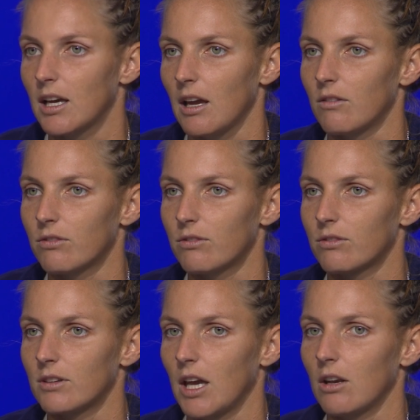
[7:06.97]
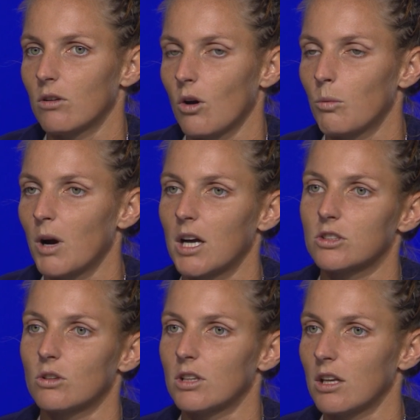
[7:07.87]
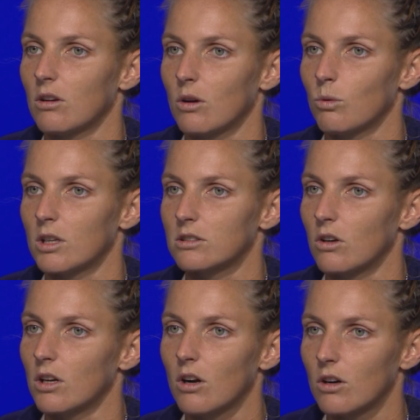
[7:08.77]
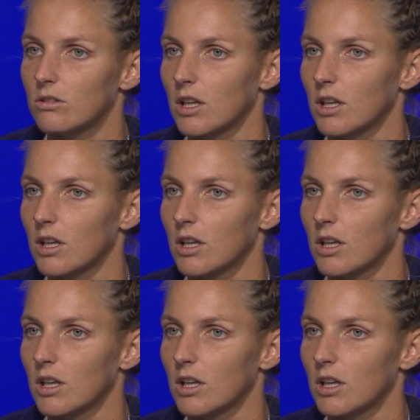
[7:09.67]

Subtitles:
if they don't know much, or they don't know what is going on.